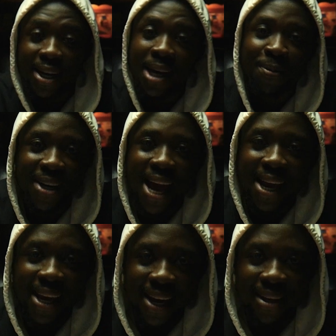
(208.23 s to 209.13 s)
Come on,
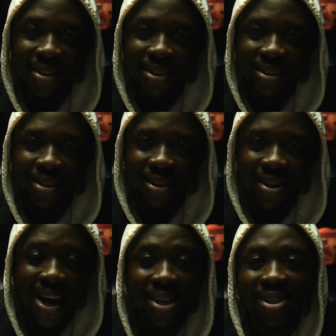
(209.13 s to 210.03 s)
I get it
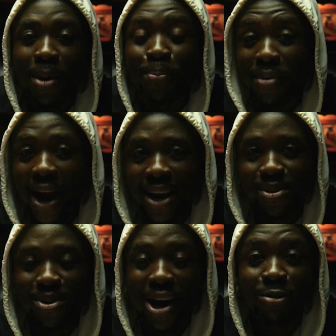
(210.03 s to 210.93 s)
there is a
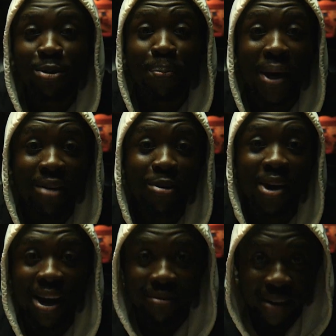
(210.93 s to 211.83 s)
price you have to pay for
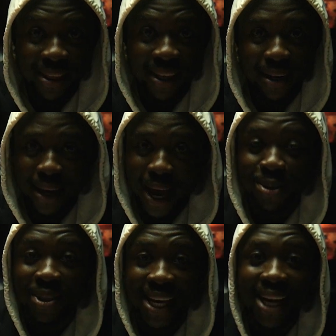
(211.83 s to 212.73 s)
everything.
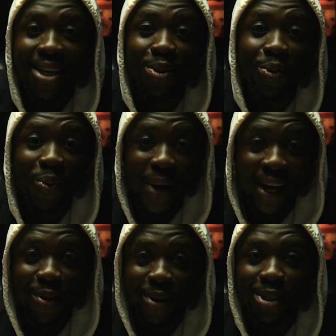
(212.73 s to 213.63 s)
And to get this to
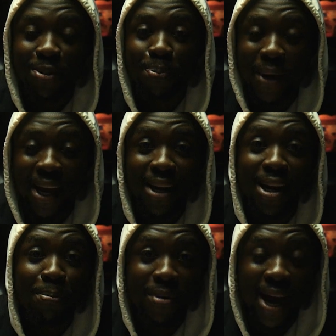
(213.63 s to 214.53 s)
work, you need to pay
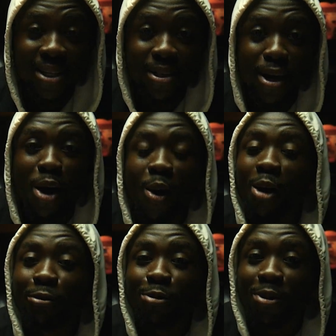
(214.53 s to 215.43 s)
that price
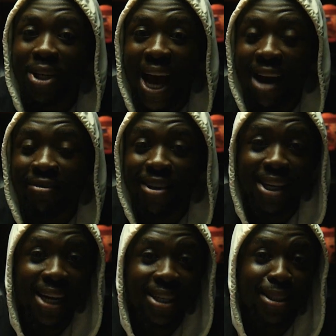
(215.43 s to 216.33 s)
of not
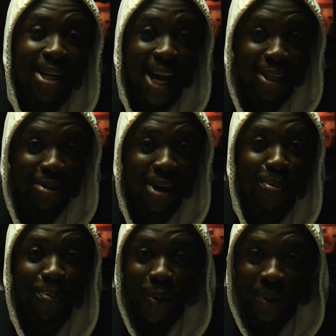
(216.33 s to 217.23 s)
having that natural
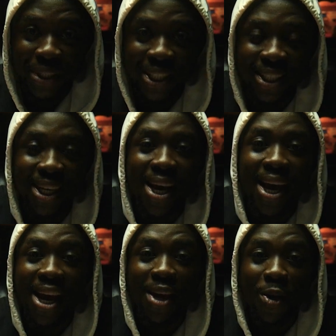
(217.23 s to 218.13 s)
motion
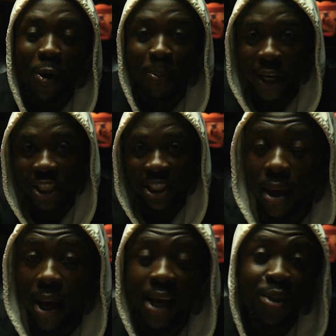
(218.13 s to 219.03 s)
in your
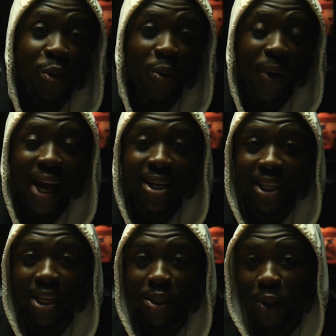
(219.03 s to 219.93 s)
picture. And so what I
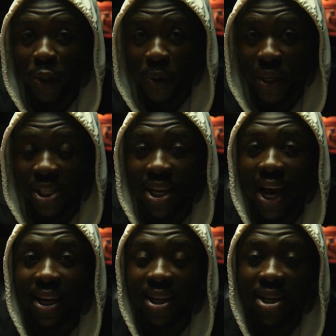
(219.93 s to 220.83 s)
tend to do is
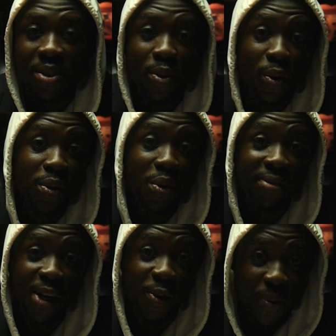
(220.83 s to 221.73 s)
at least don't
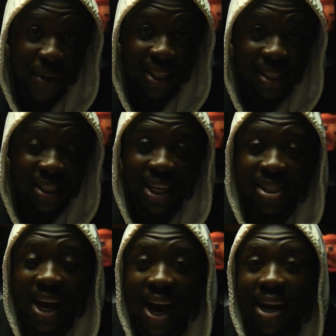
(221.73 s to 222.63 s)
overdo it,
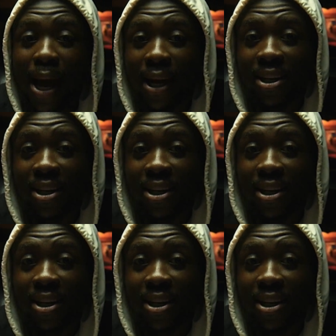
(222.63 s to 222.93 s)
just add at